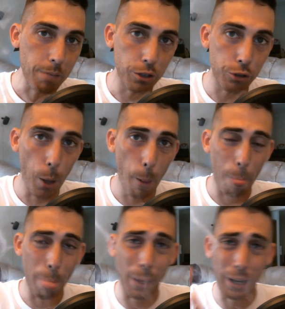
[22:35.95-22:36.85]
So
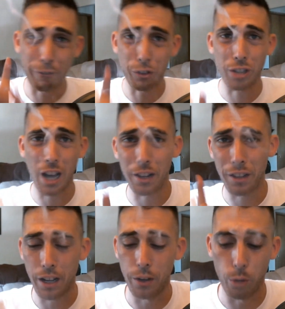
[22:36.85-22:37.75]
when I first got it,
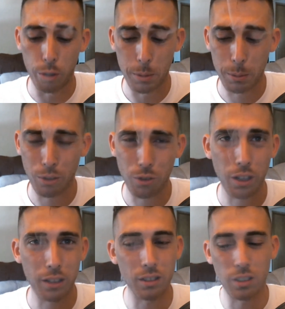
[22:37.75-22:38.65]
that annoyed me, because I was
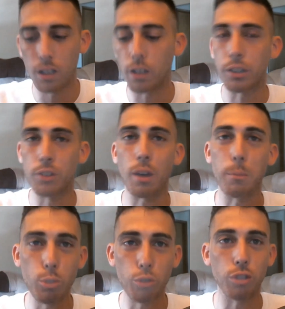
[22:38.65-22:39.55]
like, oh, because I'm
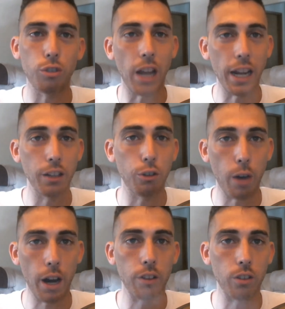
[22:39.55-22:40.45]
used to taking
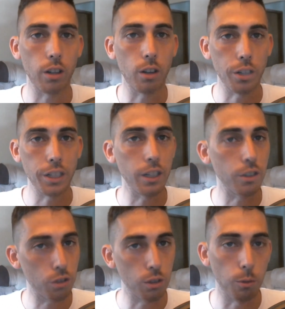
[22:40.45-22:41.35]
drags on an RDA a
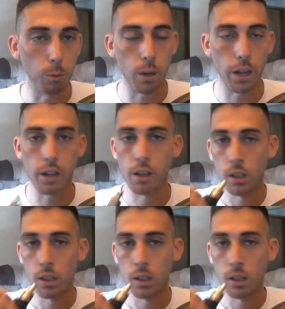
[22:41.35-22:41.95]
certain way.